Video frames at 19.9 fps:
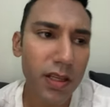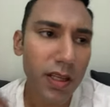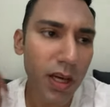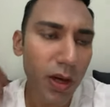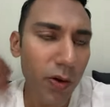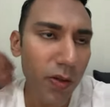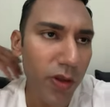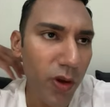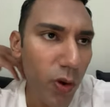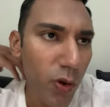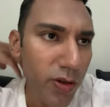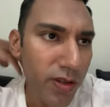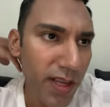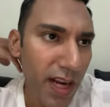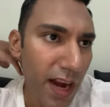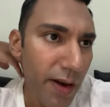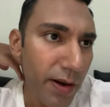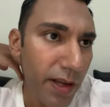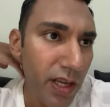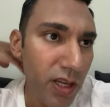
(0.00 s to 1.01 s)
out of the
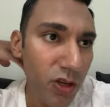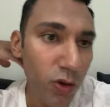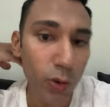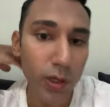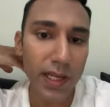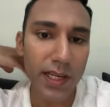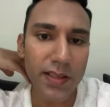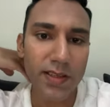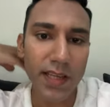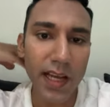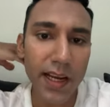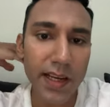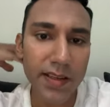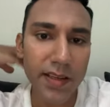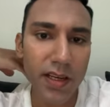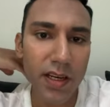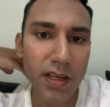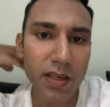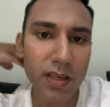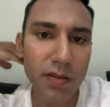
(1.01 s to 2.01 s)
ordinary, or at least I
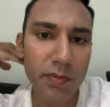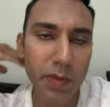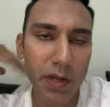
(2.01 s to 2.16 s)
didn't,